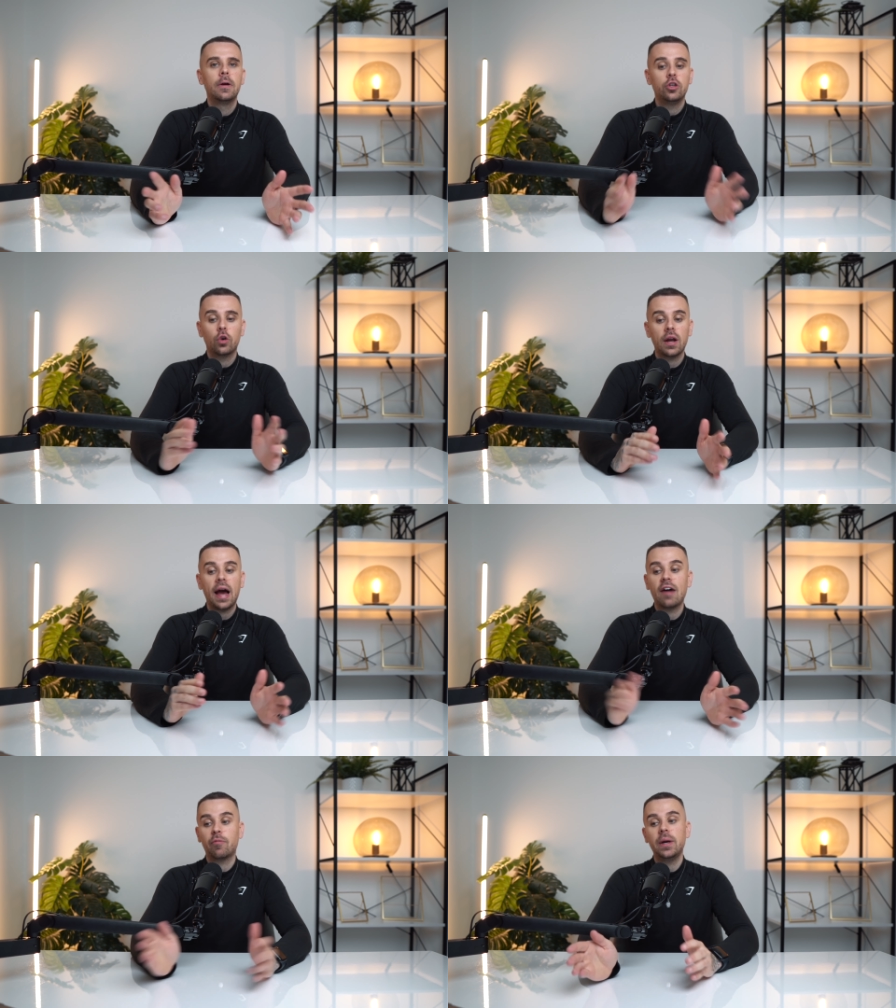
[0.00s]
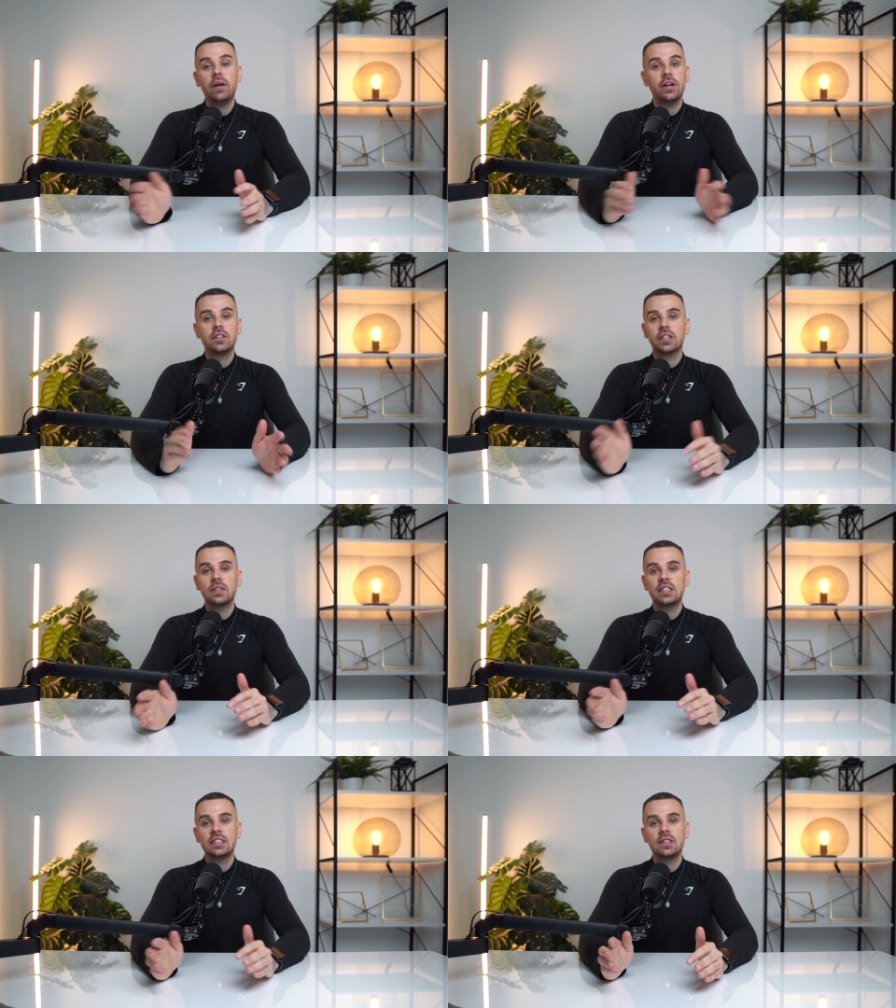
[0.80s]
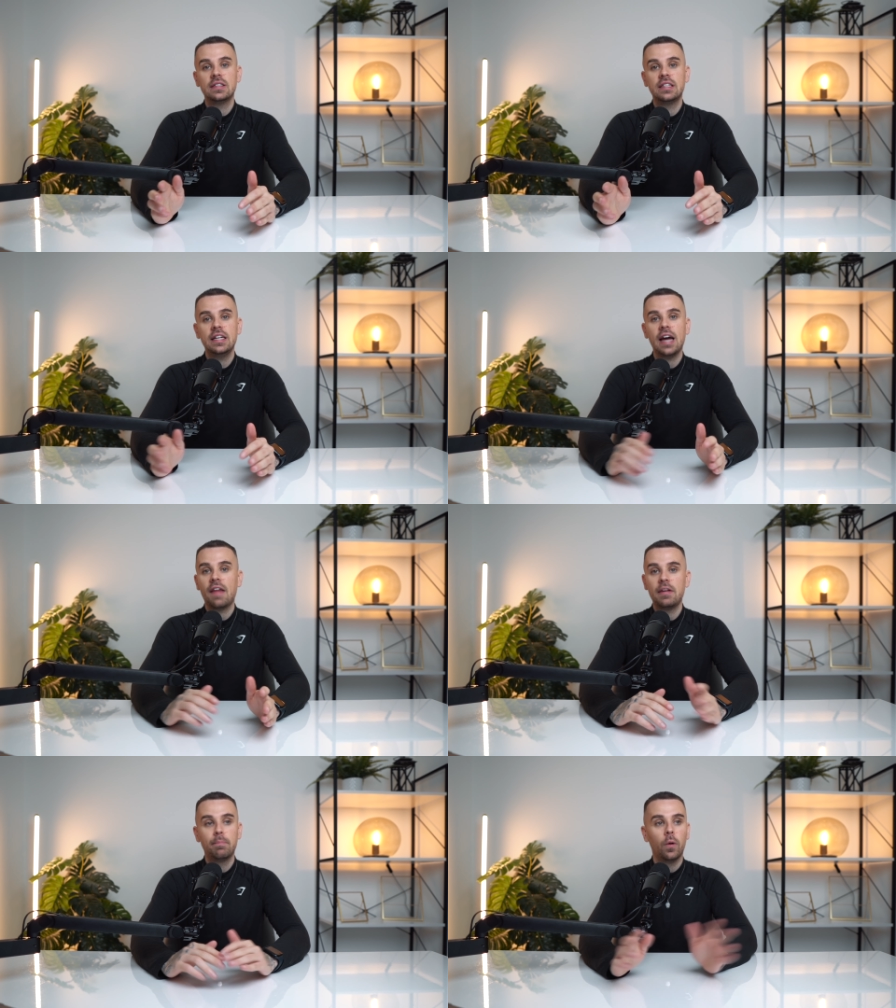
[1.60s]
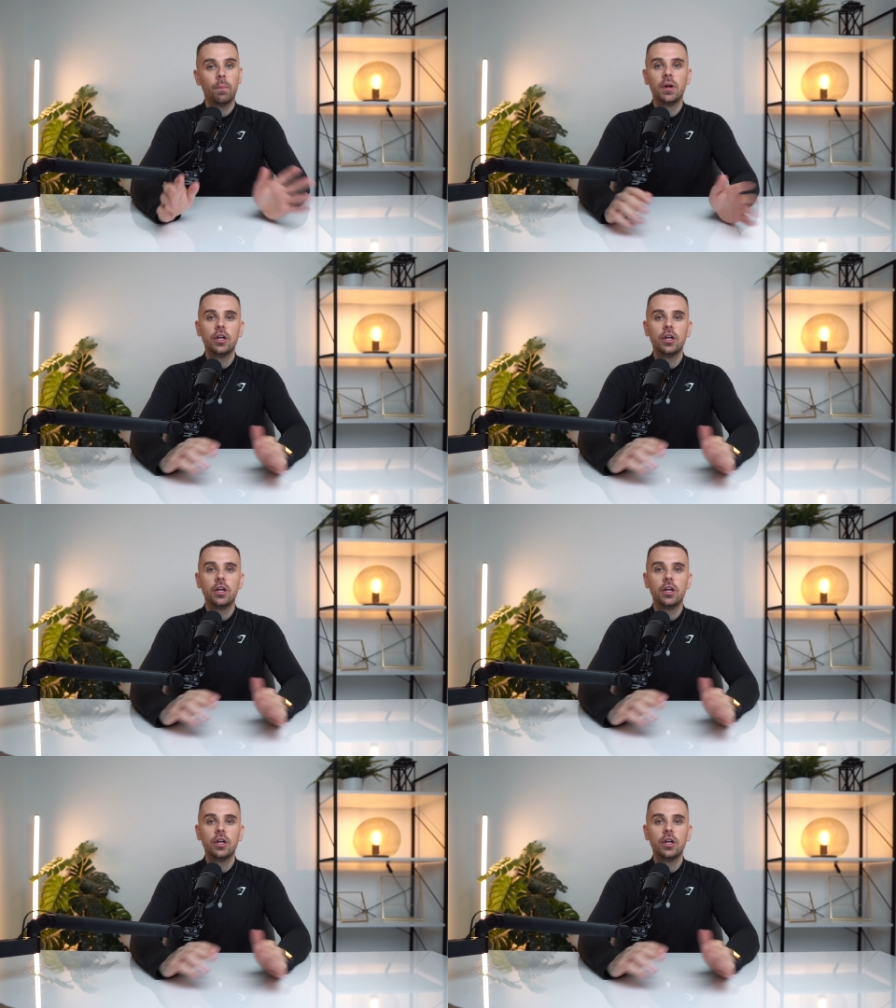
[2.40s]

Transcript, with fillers: You're going to have periods of consistency and then boom,